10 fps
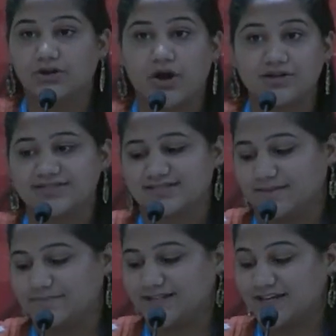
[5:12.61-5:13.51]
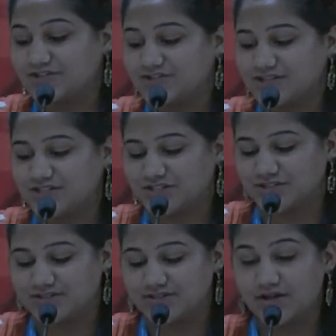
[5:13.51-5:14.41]
concepts, and
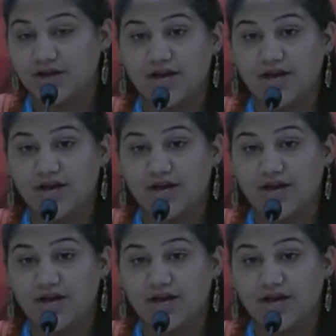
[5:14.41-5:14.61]
traditions,